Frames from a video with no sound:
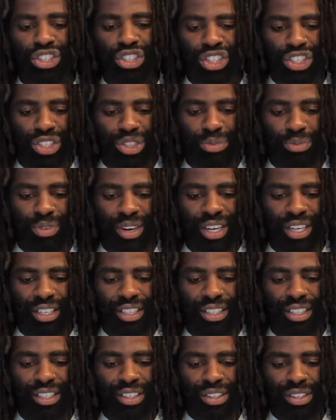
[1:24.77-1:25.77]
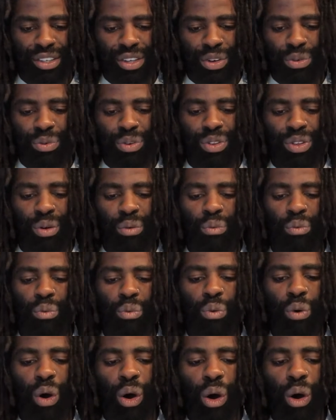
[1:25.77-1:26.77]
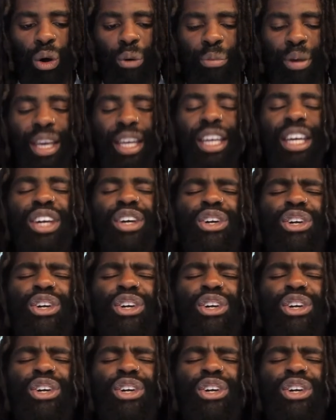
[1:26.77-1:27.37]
gingerbread with a warming,